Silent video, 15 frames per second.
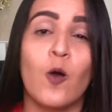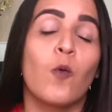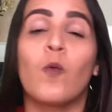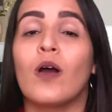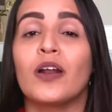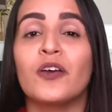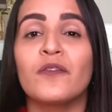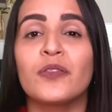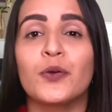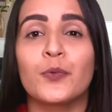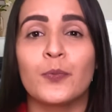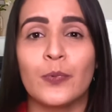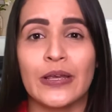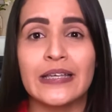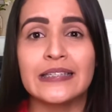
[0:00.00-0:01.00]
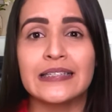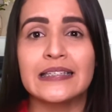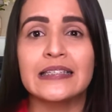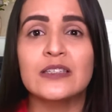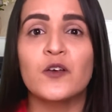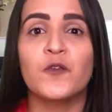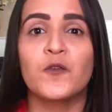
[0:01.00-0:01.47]
one of the
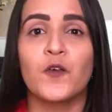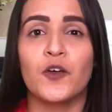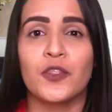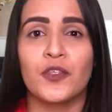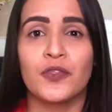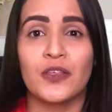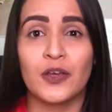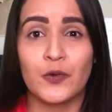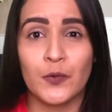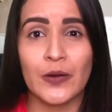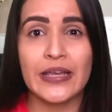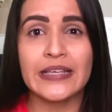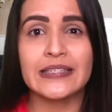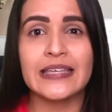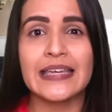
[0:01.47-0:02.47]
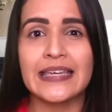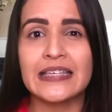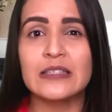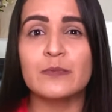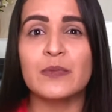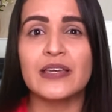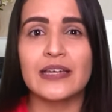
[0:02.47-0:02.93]
reasons for the decrease
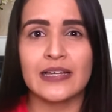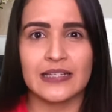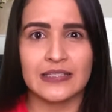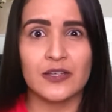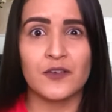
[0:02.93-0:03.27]
is because